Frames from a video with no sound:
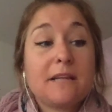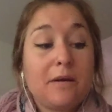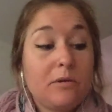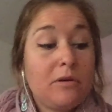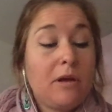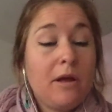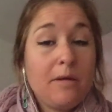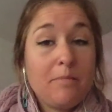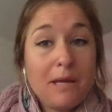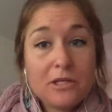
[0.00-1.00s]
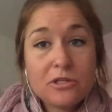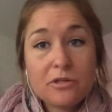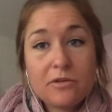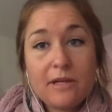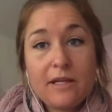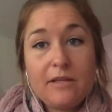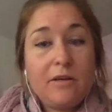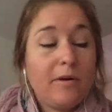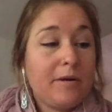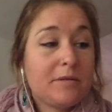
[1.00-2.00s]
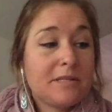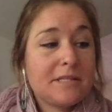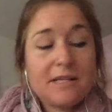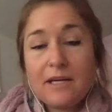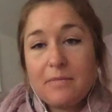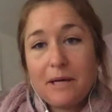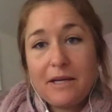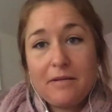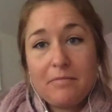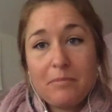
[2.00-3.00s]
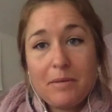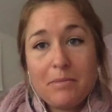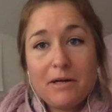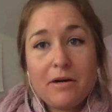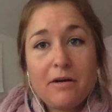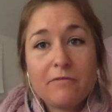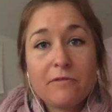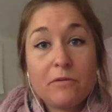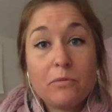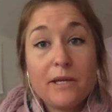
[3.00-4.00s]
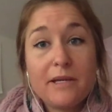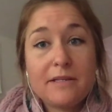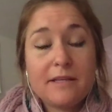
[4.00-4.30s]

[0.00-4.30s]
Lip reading: I would make sure that, I would study my butt off for weeks.